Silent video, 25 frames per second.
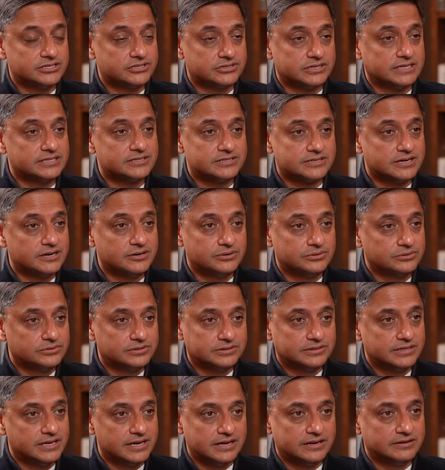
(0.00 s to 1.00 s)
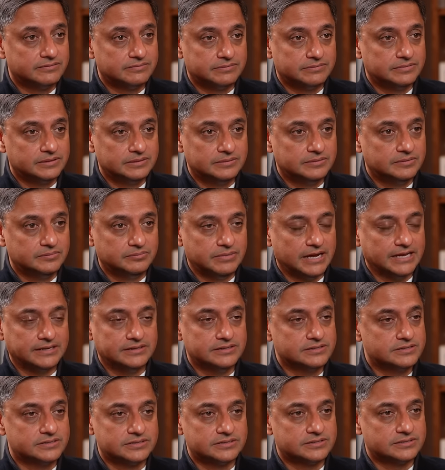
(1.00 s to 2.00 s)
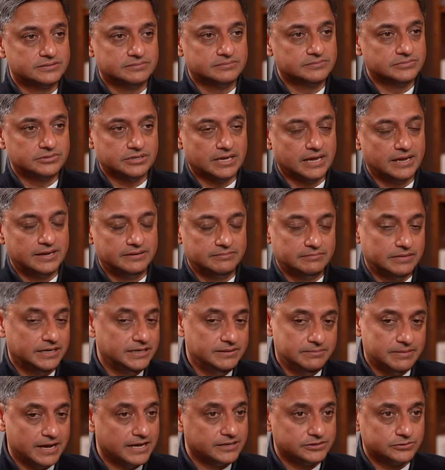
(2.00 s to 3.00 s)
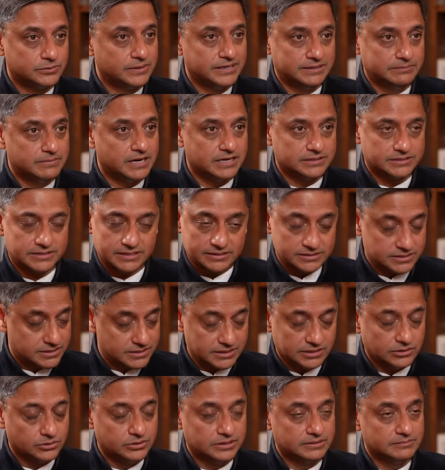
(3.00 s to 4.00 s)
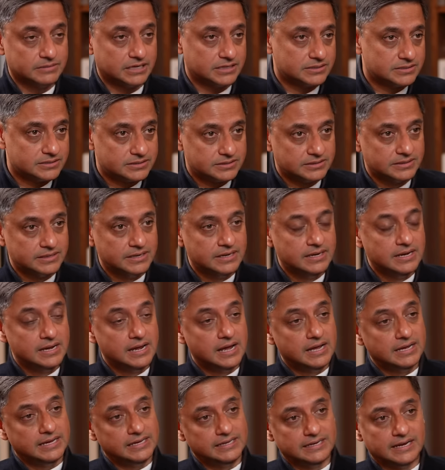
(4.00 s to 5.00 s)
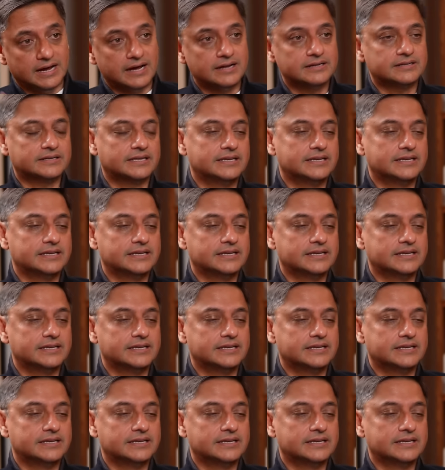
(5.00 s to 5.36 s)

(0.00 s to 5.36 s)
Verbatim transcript: stressed out their uh, banking systems, and many banks went bust and still going bust. In our